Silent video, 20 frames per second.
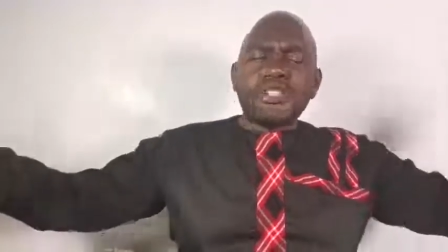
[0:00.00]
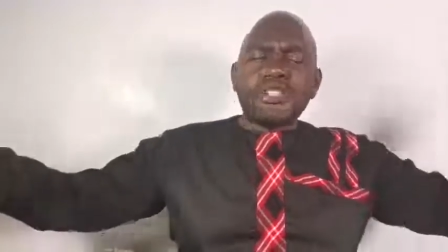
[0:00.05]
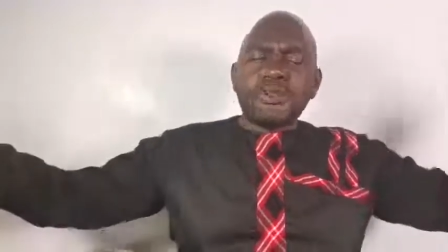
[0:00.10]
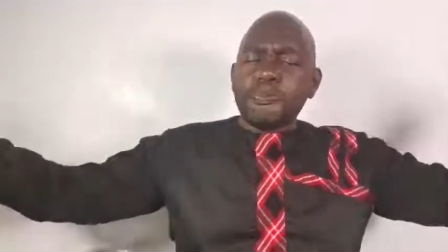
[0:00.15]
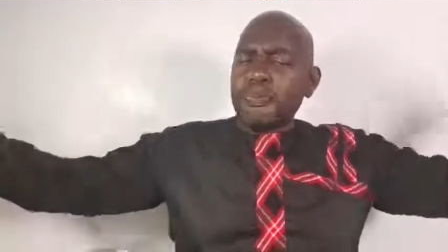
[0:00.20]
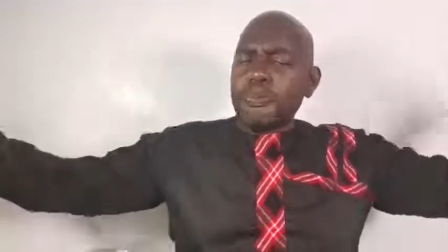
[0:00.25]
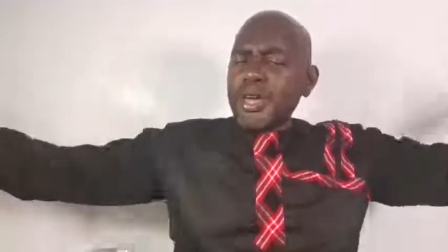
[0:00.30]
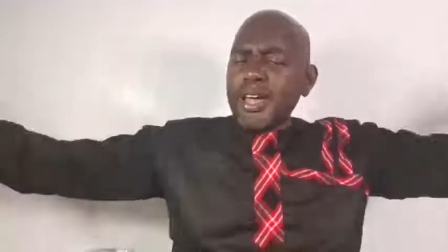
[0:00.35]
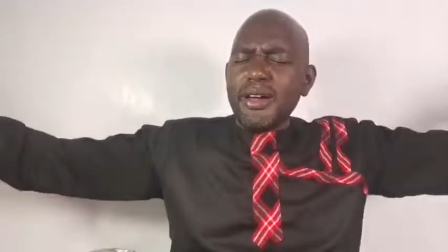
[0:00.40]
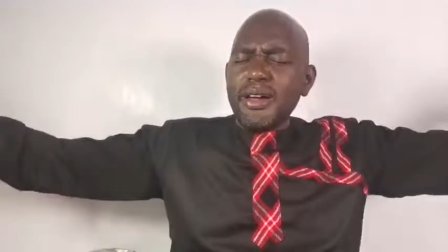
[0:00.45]

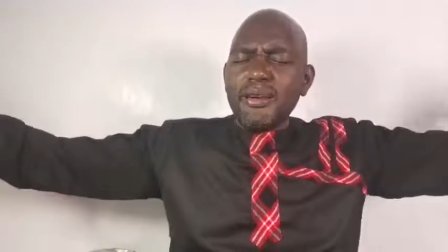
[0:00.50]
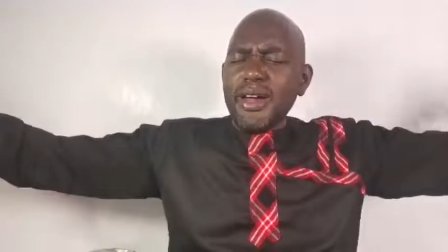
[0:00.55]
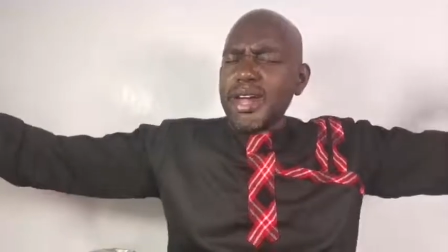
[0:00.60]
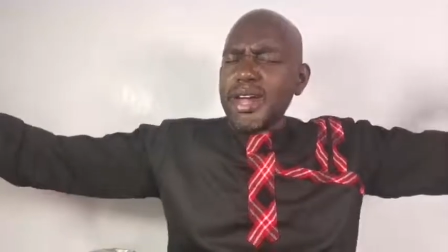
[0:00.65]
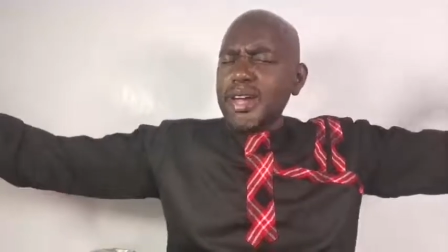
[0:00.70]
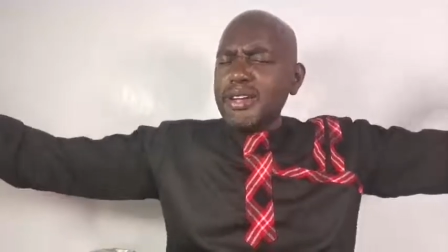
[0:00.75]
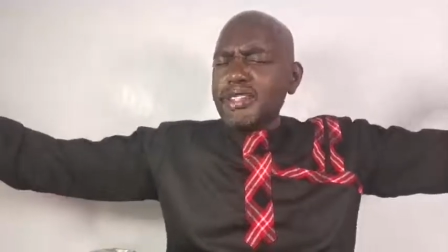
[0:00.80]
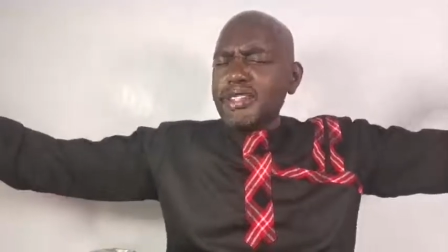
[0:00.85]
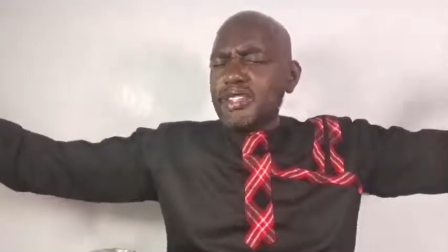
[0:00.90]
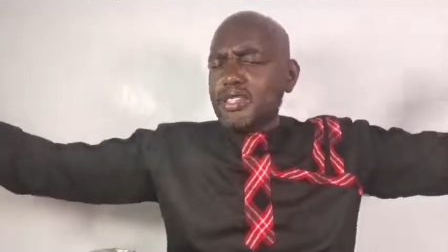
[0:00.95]

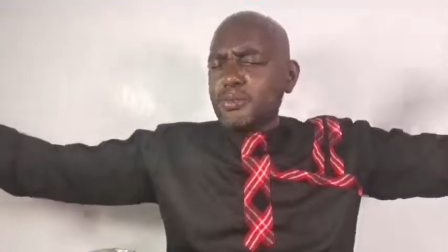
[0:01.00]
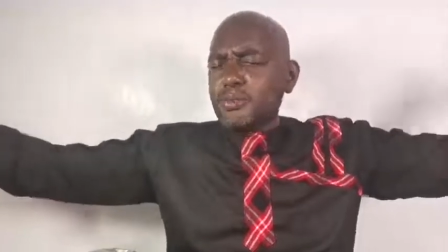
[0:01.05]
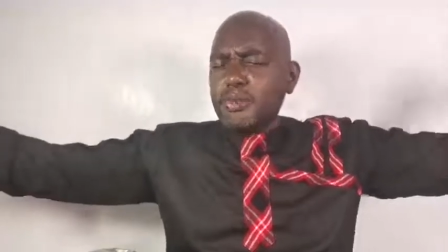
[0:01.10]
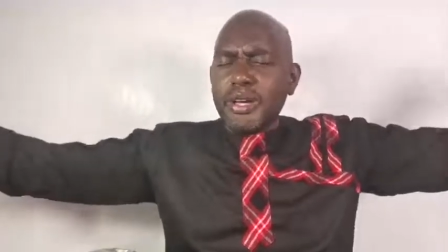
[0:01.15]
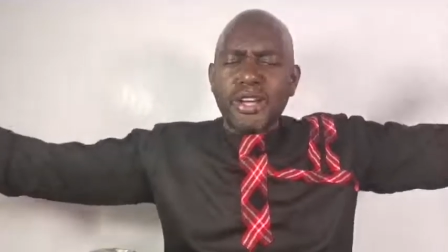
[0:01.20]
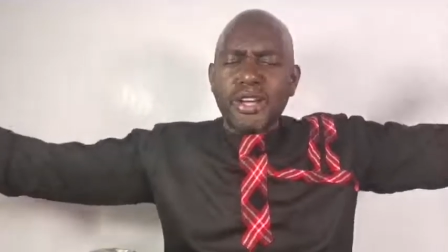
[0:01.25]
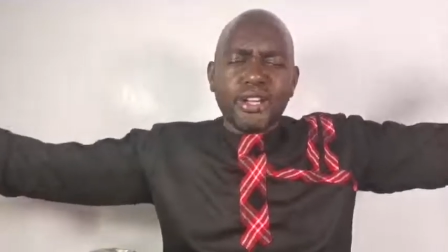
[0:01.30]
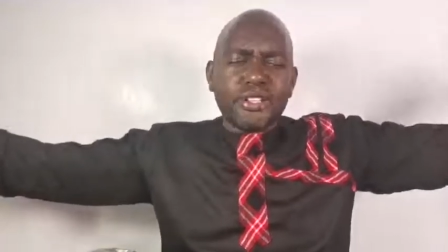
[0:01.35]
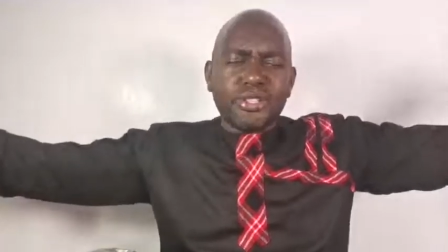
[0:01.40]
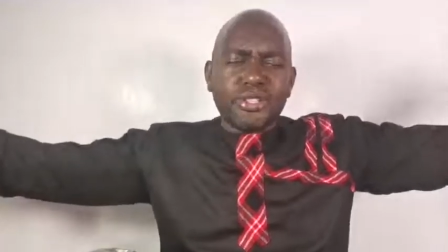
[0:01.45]
spirit
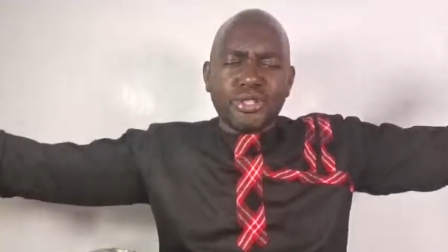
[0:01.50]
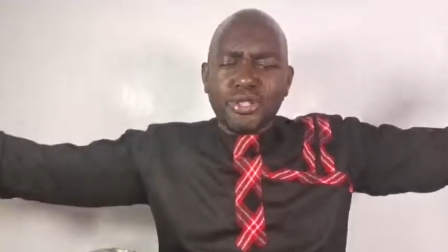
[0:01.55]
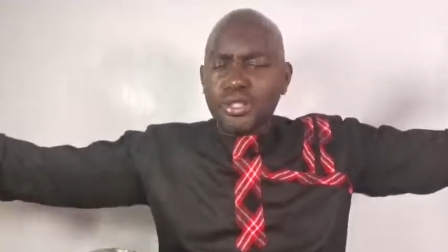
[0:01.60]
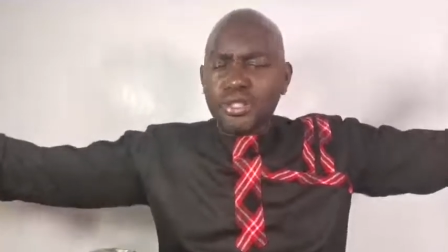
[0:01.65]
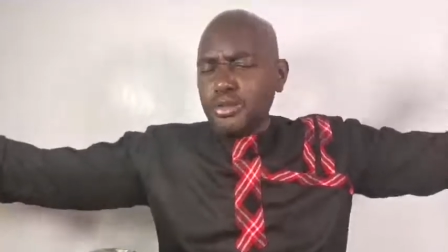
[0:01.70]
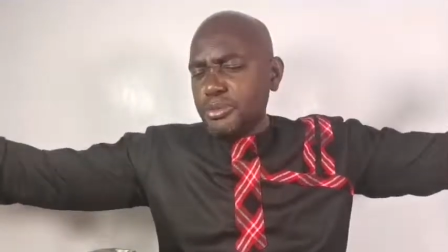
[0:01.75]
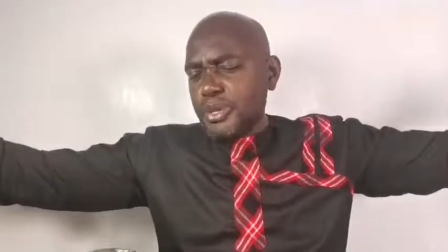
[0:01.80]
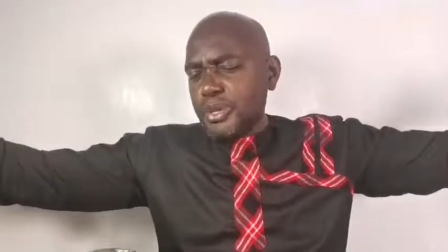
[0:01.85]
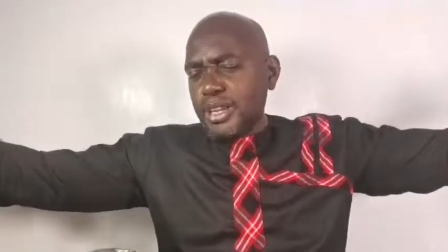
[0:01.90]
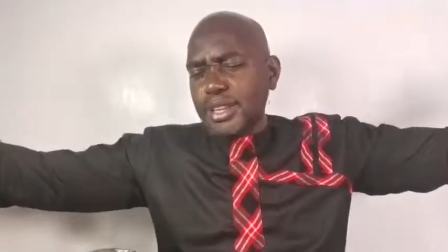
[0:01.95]
speaks
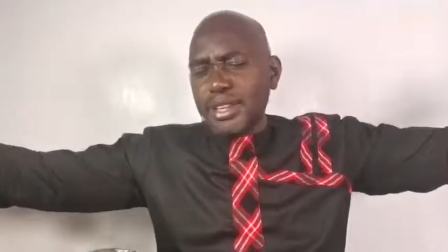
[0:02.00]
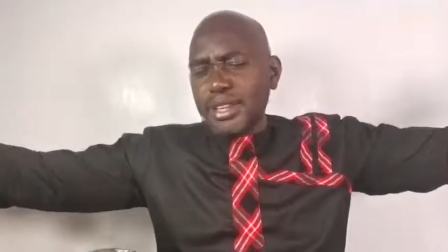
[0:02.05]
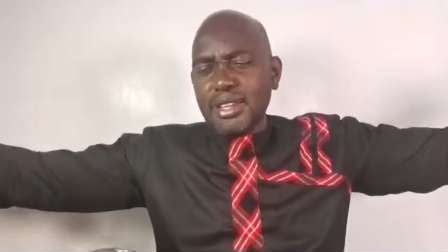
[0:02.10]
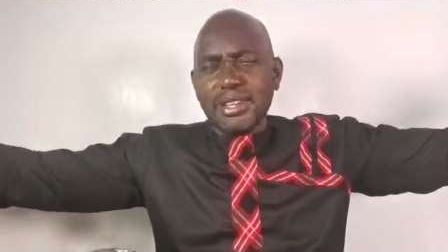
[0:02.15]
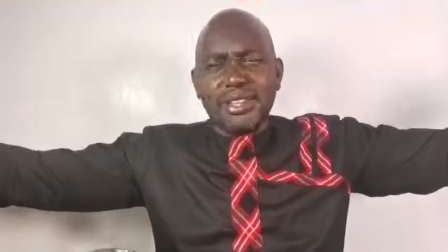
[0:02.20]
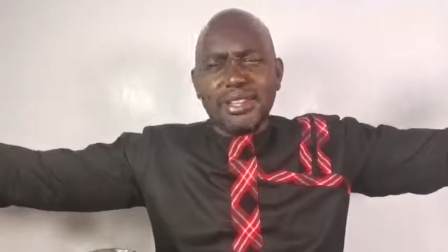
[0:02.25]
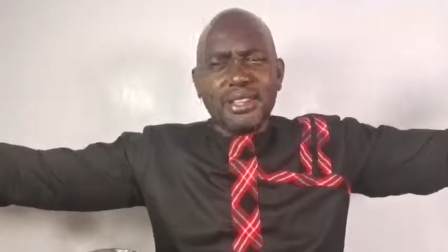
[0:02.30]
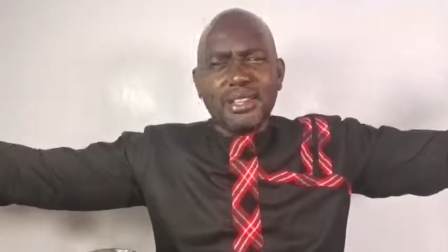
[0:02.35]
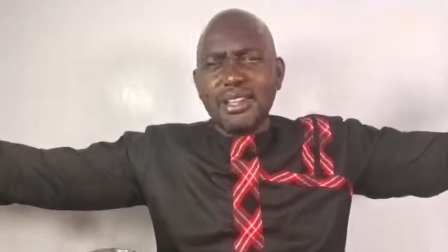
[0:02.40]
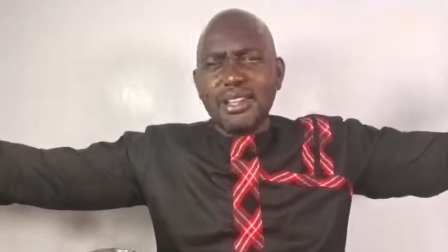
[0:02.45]
to
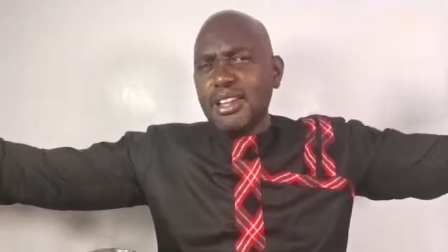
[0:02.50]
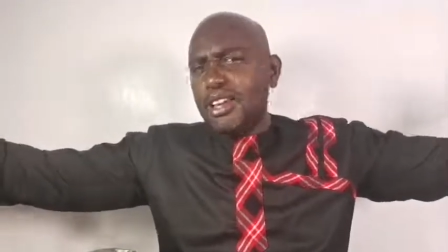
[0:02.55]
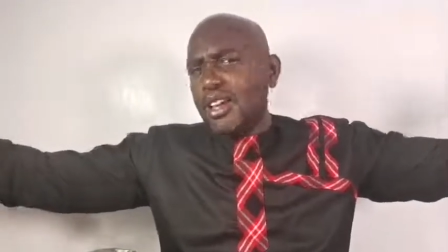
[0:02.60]
me.